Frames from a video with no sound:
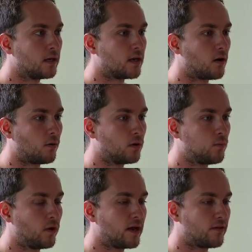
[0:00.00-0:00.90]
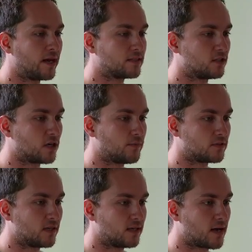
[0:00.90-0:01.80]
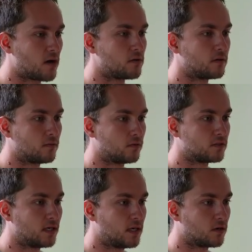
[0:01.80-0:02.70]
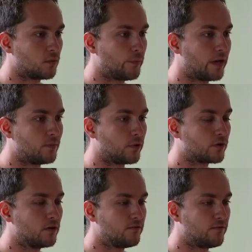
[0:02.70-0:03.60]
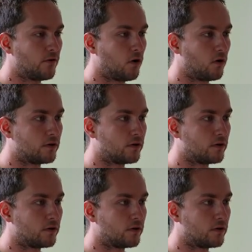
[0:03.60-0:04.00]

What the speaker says: Now, I want to point out that as I chop this thing down, you'll see it here in a bit, but they're going to fall.